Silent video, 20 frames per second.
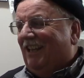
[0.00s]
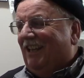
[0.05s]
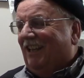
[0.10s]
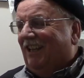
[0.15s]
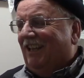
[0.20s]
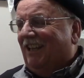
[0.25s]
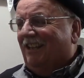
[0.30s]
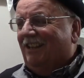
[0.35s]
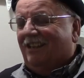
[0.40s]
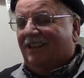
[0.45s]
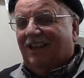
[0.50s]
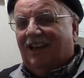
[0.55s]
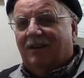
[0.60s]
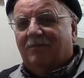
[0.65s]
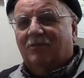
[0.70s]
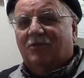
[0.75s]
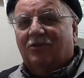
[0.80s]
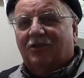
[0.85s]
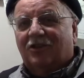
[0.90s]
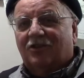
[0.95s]
And
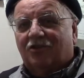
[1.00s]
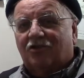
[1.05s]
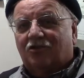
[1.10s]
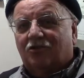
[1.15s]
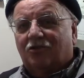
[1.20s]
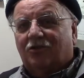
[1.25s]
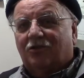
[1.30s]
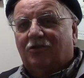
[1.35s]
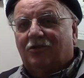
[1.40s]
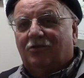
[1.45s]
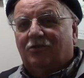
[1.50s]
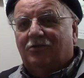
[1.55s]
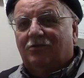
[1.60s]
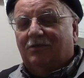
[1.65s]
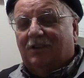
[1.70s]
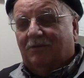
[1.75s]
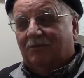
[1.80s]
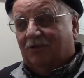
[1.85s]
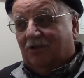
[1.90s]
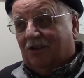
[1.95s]
I'm going to show
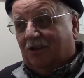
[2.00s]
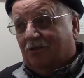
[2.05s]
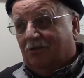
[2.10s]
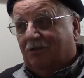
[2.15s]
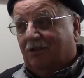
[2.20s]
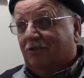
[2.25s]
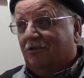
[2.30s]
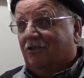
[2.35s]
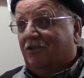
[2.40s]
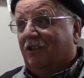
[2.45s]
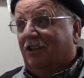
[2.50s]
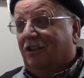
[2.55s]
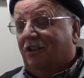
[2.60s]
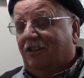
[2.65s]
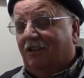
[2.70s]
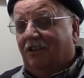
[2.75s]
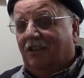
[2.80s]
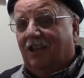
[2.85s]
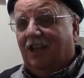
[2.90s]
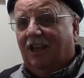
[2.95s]
you, I'm going to go outside
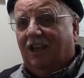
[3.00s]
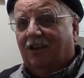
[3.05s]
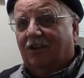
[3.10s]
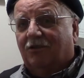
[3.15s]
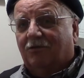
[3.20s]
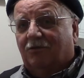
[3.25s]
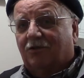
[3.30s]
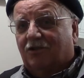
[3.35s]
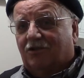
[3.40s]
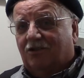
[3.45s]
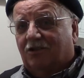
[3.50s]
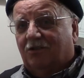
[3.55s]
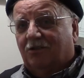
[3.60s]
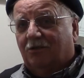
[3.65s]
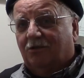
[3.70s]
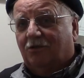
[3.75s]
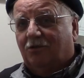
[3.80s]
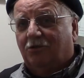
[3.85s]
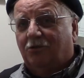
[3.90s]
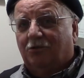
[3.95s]
into the hangar where it's a
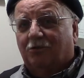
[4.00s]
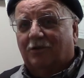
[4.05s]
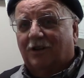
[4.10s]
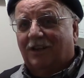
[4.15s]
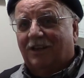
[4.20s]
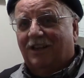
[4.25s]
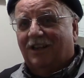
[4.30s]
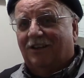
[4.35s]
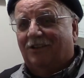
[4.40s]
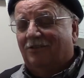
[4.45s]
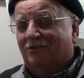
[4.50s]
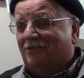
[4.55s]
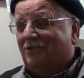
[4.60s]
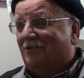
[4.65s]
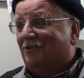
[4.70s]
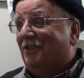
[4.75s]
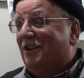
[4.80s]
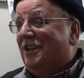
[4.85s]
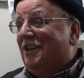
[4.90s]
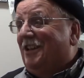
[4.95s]
little cool right now,
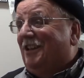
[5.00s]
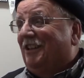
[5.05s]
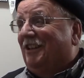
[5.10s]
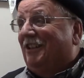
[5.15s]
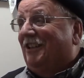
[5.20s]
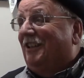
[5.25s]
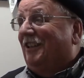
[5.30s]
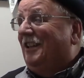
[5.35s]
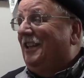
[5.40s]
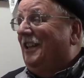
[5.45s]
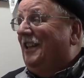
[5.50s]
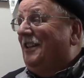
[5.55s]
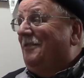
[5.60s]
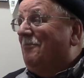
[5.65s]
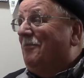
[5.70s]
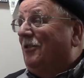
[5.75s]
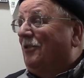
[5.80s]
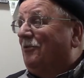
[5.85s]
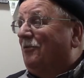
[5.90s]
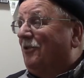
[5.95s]
so
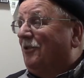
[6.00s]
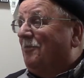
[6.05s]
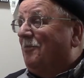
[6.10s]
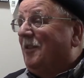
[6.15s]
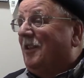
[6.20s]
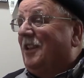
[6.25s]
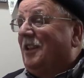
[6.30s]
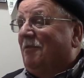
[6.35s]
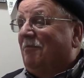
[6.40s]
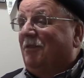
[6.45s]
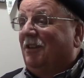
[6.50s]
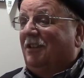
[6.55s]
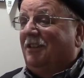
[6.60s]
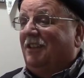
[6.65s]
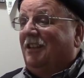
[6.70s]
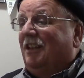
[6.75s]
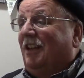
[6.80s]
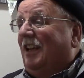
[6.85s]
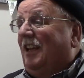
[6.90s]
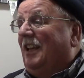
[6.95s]
bear with me.
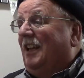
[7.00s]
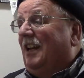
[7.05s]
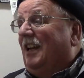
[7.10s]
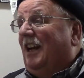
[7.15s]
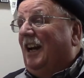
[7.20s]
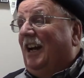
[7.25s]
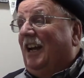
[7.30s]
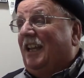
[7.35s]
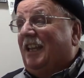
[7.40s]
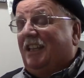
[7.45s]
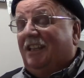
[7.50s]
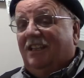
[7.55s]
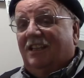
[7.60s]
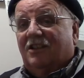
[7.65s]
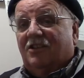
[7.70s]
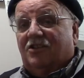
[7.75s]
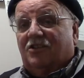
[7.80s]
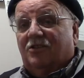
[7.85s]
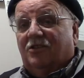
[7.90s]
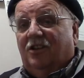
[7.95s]
But I
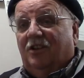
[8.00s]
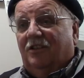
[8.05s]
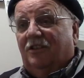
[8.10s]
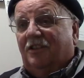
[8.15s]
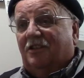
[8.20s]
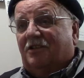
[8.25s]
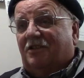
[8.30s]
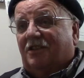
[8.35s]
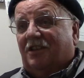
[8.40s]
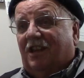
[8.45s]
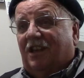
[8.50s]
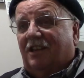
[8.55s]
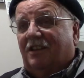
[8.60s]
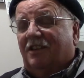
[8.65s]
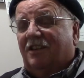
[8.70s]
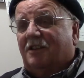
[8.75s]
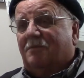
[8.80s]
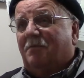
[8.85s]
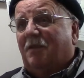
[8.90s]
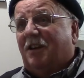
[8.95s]
install this, and
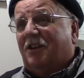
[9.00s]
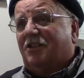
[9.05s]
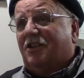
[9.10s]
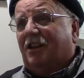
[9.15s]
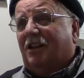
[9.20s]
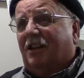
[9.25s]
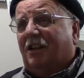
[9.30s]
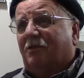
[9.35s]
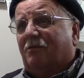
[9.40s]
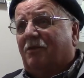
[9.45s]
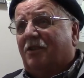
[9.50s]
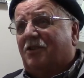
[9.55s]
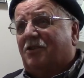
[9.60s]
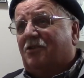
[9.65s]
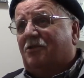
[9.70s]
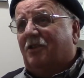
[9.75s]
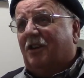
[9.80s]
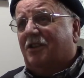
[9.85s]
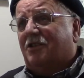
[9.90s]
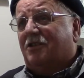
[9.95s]
this basically
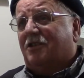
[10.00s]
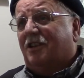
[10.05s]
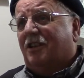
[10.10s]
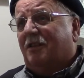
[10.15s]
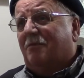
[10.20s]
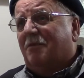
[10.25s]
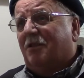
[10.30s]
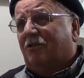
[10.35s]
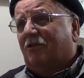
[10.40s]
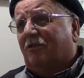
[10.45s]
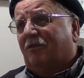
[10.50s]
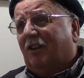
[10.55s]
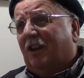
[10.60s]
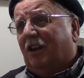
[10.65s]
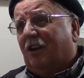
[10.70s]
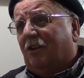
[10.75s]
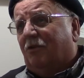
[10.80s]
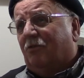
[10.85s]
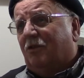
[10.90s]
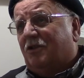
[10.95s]
restricts the amount of
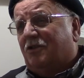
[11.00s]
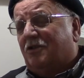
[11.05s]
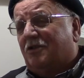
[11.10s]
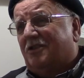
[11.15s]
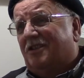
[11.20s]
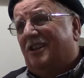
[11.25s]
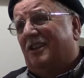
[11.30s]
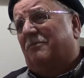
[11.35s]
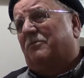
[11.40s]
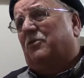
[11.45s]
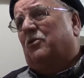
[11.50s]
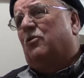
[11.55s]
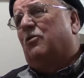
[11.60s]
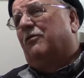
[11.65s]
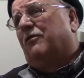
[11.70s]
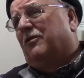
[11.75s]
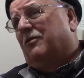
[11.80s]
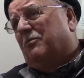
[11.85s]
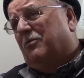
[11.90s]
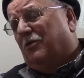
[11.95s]
air which is dumped
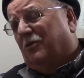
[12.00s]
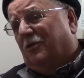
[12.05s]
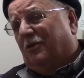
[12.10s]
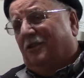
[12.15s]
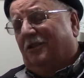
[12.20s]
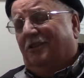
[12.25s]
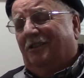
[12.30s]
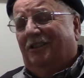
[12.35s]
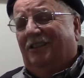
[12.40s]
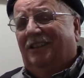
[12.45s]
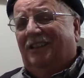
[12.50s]
overboard